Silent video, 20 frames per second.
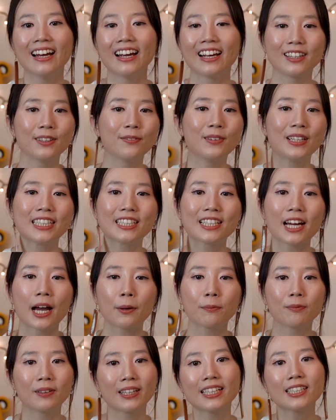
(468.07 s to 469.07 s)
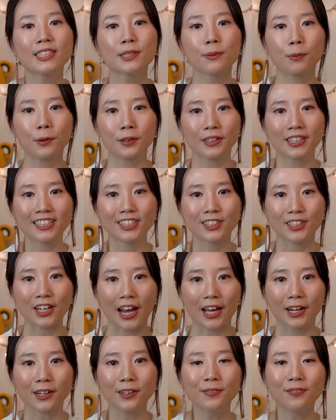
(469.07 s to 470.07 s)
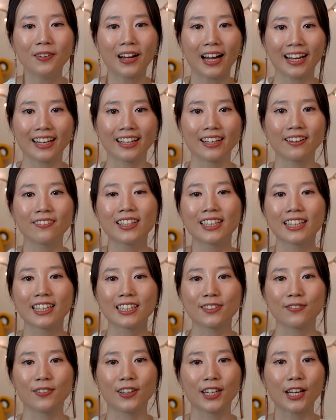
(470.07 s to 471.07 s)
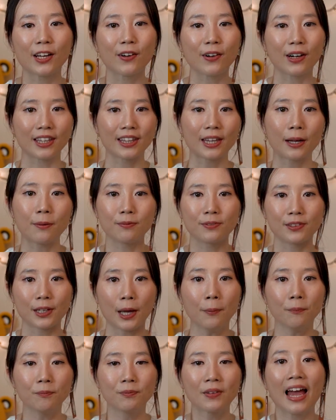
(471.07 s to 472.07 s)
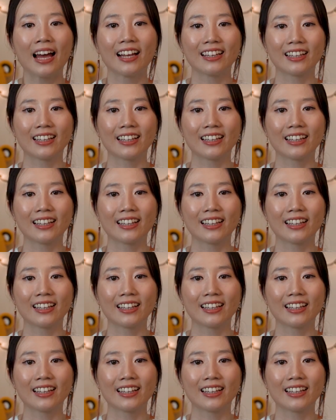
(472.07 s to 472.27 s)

In the meantime, please support this channel by giving this video a thumbs up,